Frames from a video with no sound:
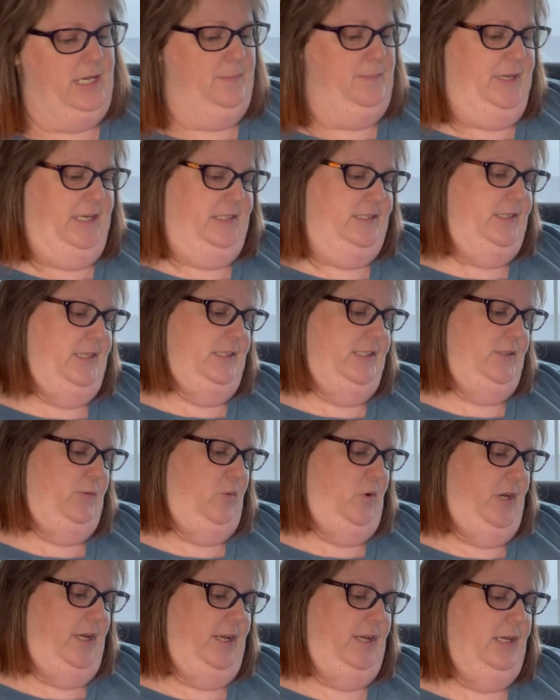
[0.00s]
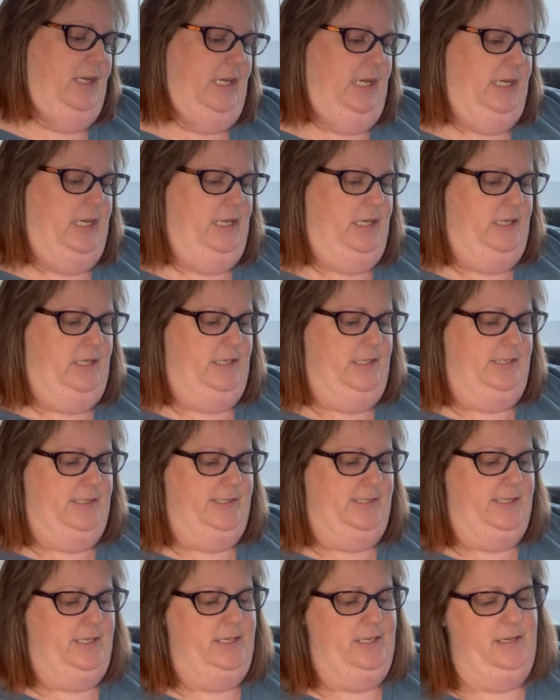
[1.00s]
picked this one
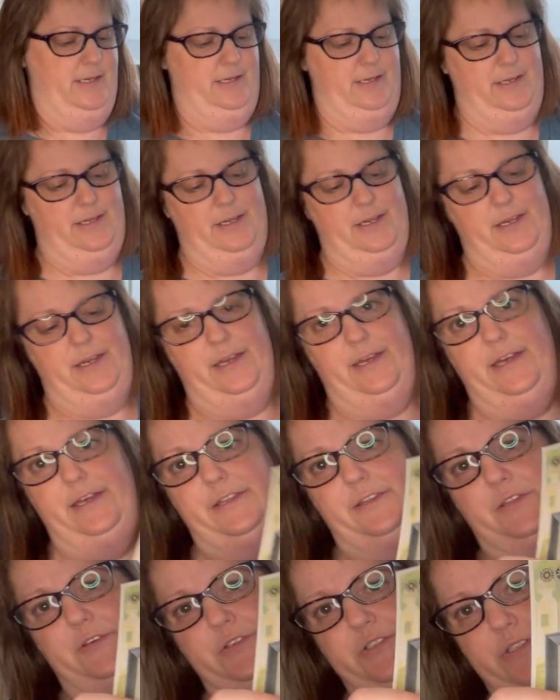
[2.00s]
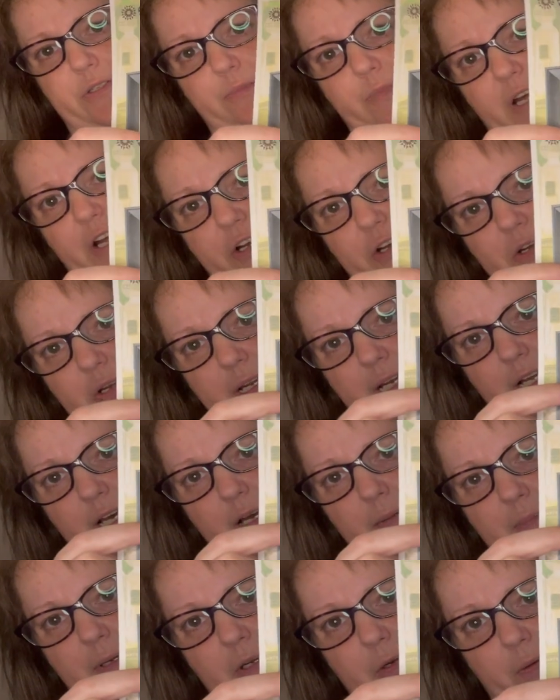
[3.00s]
is there's a margarita
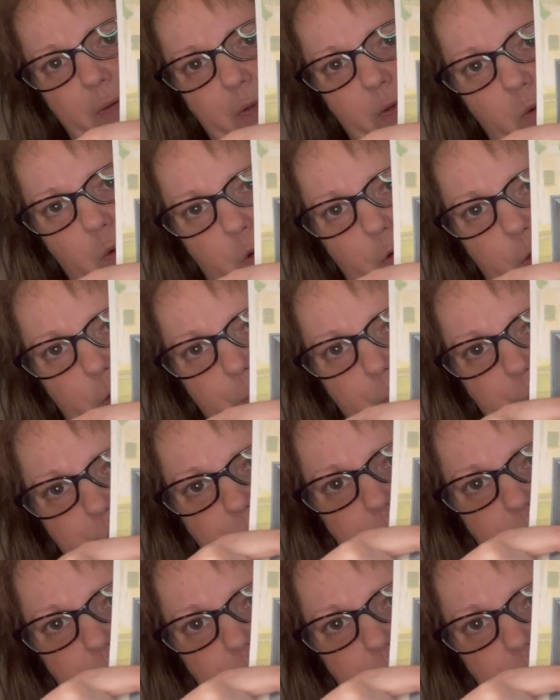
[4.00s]
up here in the corner.